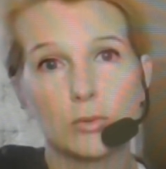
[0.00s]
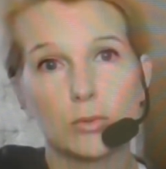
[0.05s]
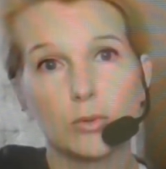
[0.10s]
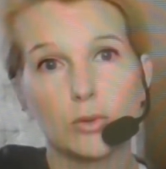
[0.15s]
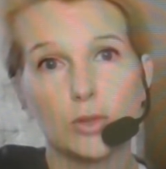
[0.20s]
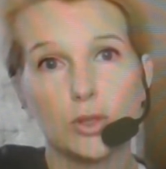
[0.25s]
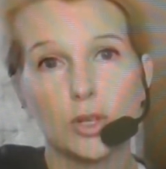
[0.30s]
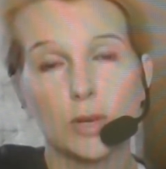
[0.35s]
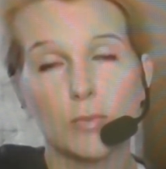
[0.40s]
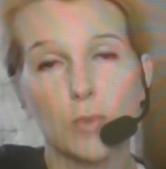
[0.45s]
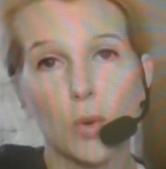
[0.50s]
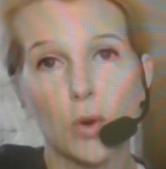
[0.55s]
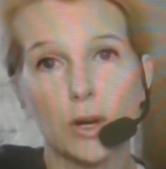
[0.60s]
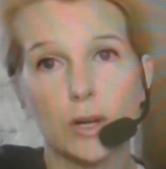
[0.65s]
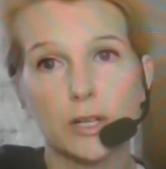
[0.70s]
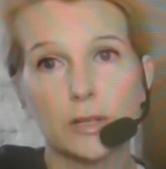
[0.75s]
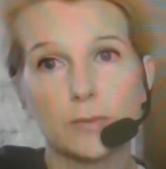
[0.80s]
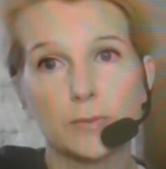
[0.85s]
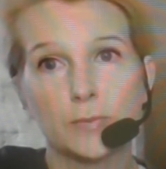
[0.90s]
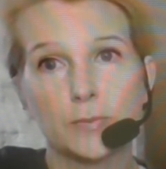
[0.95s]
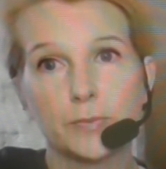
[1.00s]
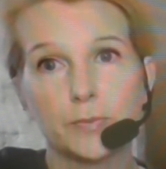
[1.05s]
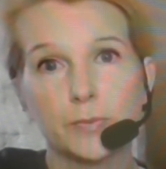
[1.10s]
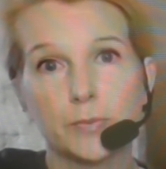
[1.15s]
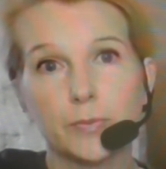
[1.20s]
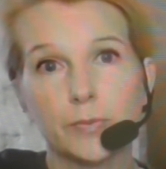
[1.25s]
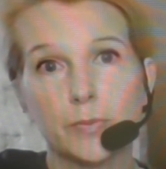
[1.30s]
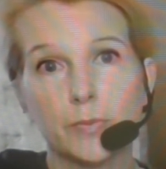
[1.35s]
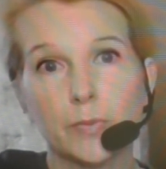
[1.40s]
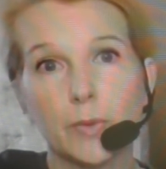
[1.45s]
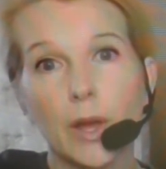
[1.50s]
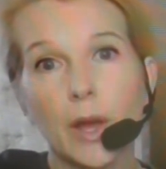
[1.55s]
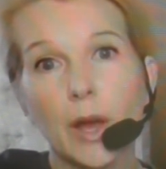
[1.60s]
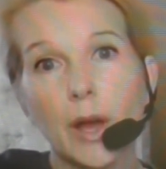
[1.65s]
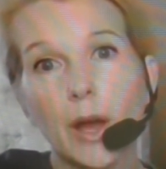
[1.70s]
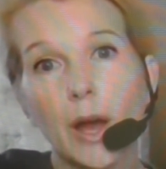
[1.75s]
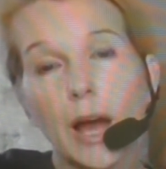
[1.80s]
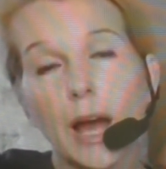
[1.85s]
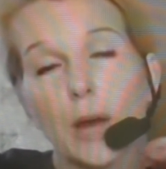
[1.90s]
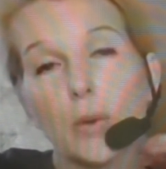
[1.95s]
your board.
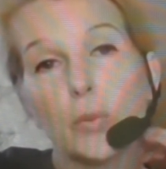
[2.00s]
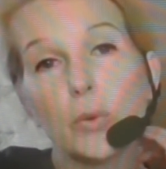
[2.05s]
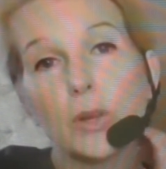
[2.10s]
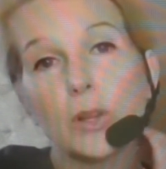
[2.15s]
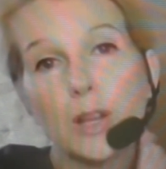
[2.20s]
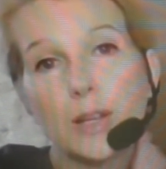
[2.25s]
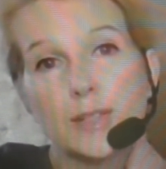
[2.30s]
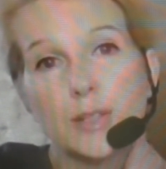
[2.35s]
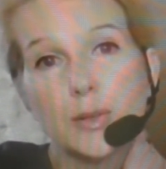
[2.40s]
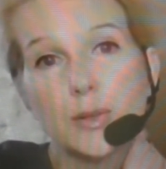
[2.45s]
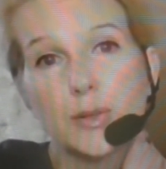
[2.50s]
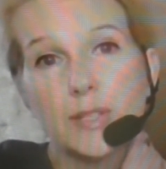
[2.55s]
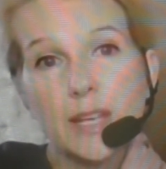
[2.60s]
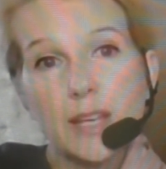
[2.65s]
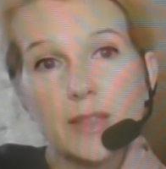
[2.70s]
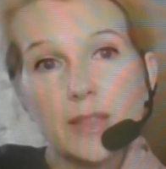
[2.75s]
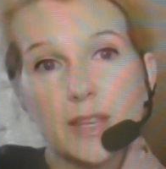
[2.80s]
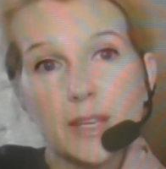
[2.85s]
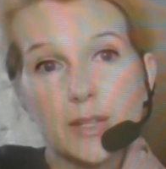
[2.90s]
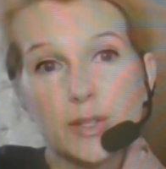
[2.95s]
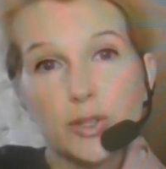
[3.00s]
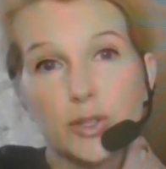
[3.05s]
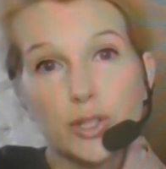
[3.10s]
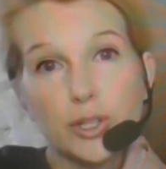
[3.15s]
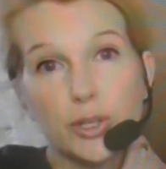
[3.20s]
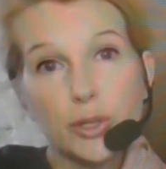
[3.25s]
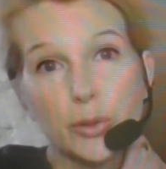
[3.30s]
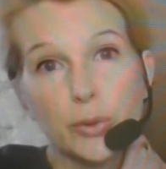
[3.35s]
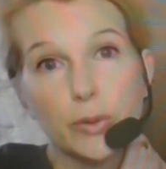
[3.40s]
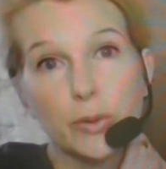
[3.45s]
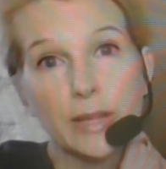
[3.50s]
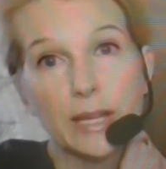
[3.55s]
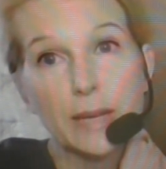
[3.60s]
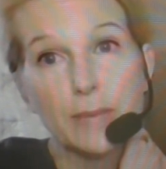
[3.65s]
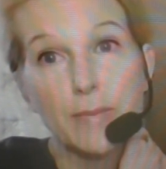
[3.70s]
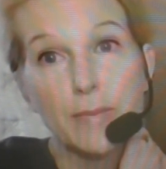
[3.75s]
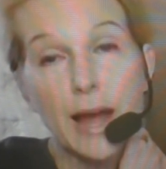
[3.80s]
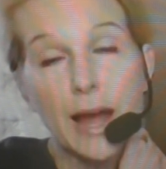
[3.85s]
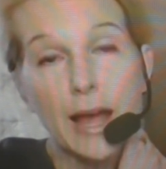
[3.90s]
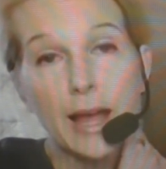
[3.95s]
I will also say this too,
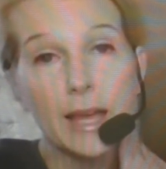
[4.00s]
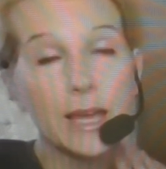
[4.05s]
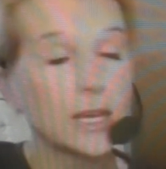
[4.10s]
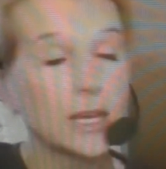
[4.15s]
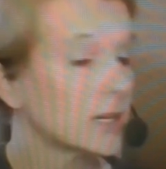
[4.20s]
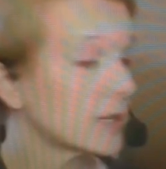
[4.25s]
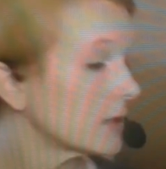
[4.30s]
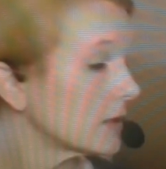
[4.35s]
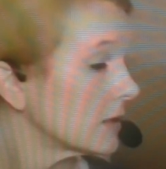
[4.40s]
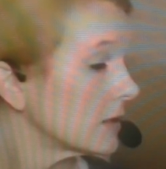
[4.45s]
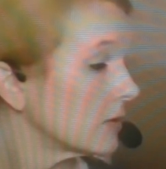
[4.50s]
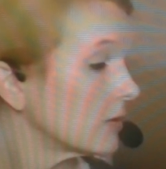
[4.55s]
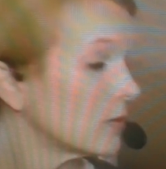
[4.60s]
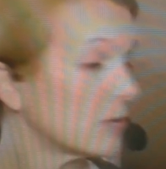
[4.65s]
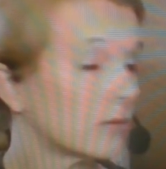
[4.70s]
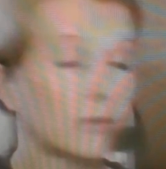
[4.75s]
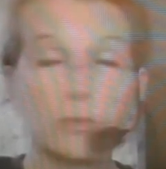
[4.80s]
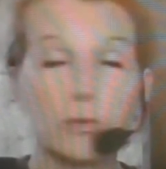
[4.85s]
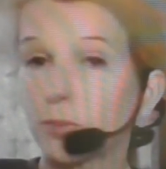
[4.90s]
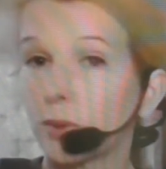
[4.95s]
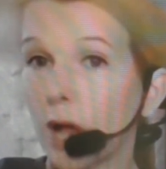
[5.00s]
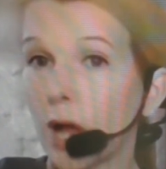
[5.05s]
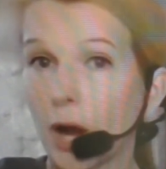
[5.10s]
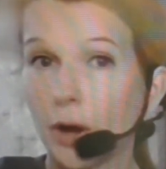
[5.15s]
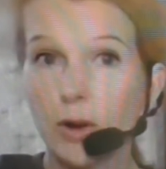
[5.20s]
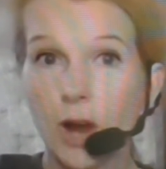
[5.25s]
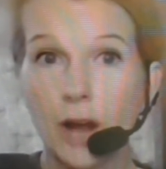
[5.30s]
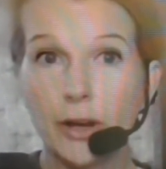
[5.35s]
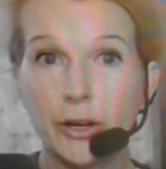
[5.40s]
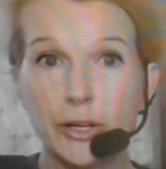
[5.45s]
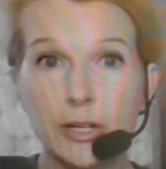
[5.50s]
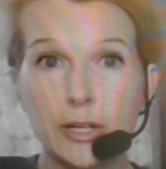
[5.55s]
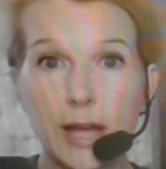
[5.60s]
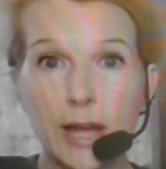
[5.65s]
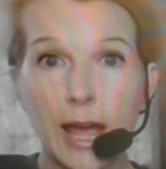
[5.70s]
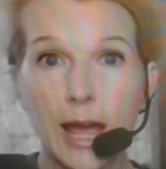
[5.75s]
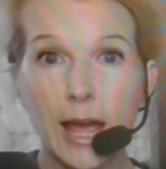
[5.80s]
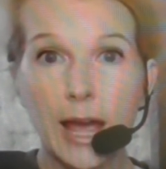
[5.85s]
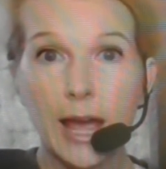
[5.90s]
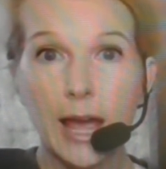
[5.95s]
like my block rocker
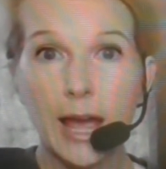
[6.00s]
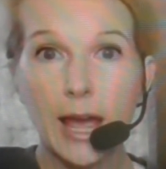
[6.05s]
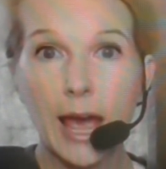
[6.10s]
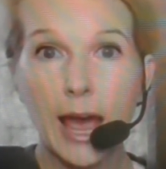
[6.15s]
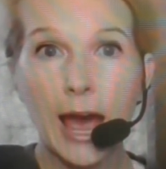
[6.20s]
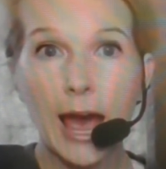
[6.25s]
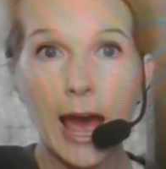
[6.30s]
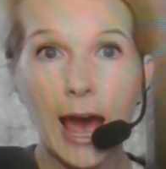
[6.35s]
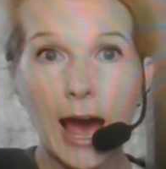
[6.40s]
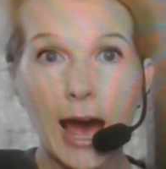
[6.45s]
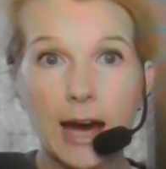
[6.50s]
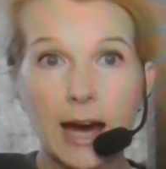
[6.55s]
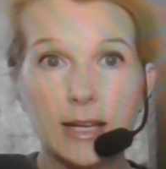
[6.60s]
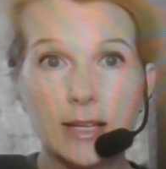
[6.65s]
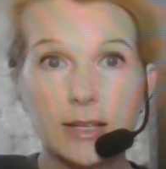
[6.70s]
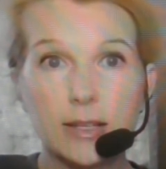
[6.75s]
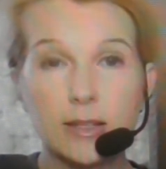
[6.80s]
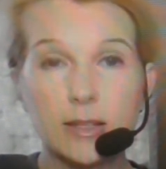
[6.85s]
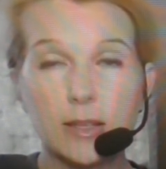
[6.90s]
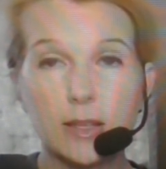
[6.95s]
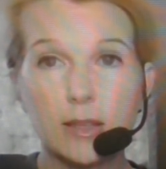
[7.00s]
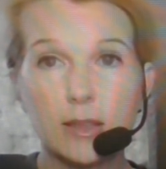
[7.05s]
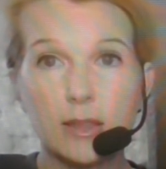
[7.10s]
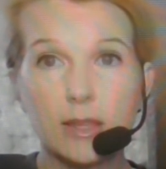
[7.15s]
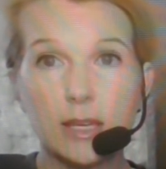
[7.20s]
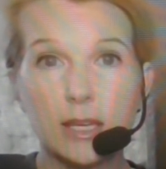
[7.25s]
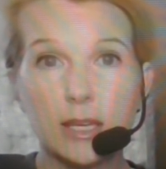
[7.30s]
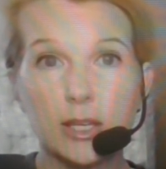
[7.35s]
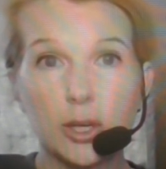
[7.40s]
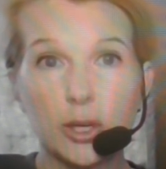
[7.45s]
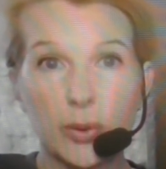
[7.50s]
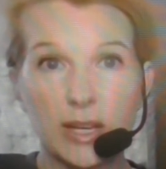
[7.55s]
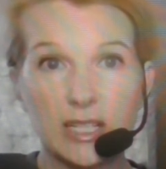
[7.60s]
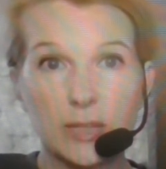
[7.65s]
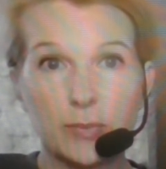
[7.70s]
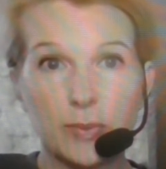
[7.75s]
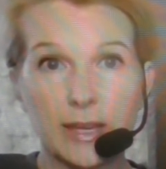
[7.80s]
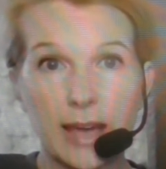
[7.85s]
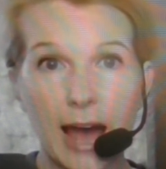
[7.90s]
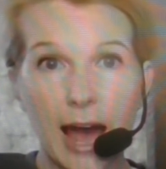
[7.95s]
has the
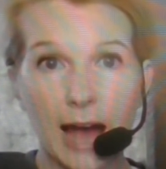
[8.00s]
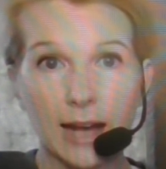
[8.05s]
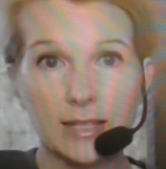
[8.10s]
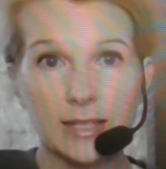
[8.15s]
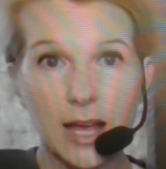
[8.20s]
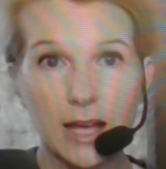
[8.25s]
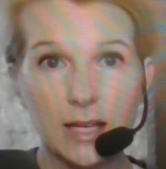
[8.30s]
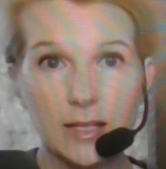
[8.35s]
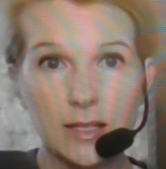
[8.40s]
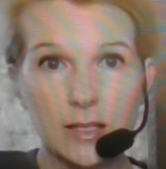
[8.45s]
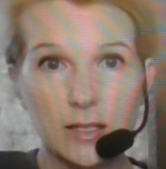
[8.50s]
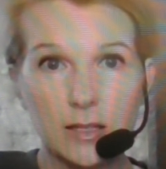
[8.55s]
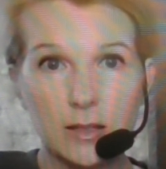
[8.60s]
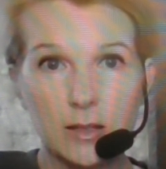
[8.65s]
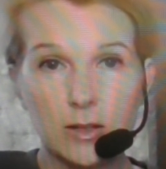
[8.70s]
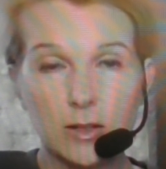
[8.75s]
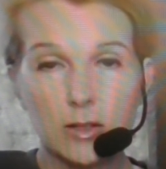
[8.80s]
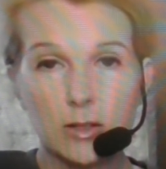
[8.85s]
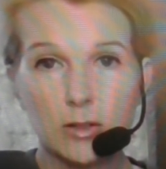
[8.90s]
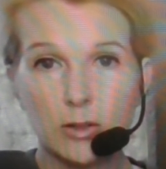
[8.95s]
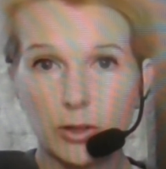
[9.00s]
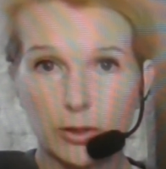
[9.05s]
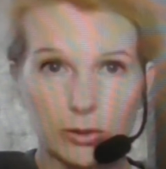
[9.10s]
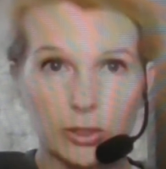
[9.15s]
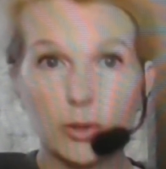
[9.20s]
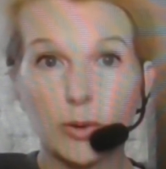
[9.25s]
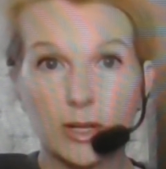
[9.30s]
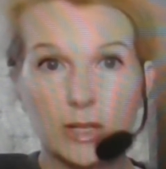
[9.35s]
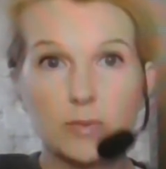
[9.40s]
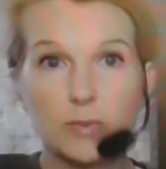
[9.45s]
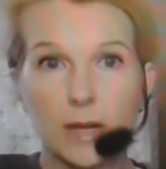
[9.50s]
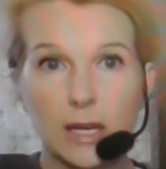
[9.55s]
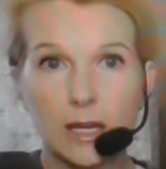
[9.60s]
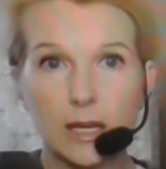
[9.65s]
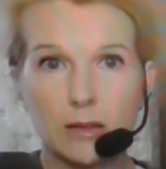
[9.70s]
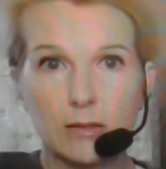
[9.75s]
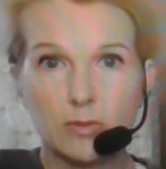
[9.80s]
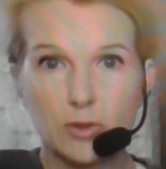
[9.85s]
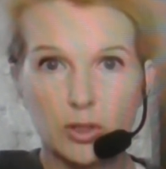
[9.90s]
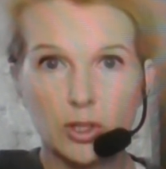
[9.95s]
USB access or
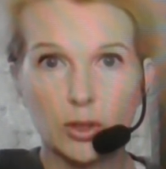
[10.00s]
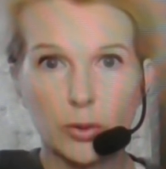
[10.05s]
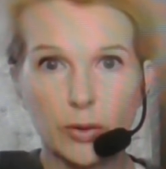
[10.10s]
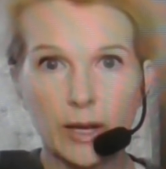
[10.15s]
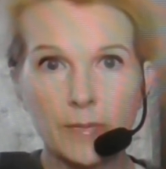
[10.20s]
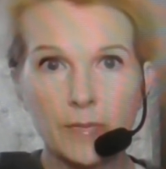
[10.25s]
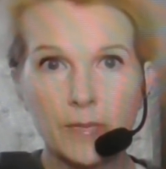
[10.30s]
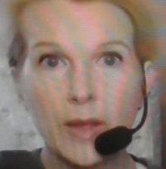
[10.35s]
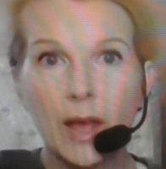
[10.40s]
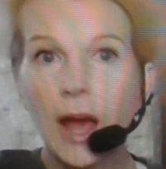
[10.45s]
USB to it.